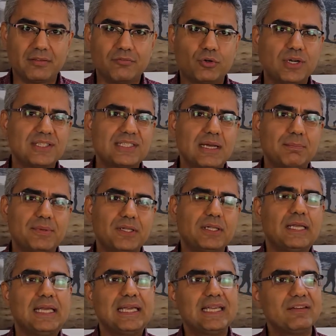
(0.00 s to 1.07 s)
For example,
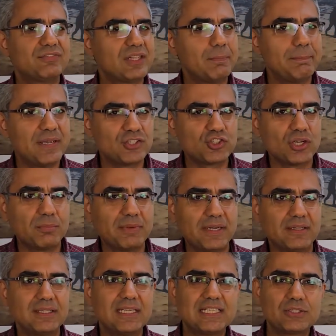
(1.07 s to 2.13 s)
if the measurement
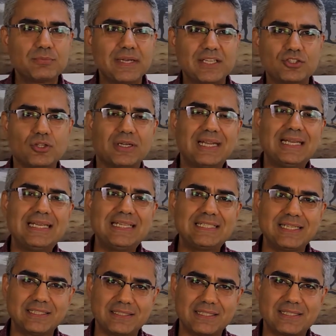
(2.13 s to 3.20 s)
is based on a
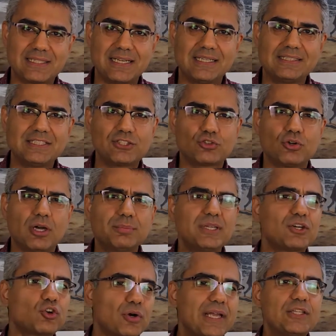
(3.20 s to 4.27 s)
Likert scale, describe the
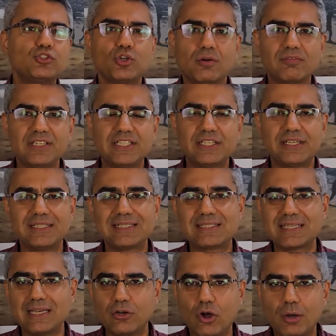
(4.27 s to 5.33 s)
range of Likert
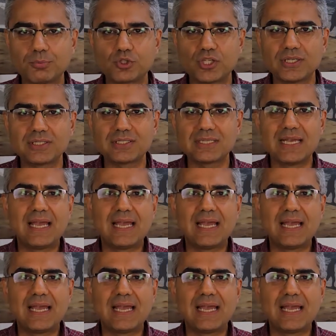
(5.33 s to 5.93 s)
scale options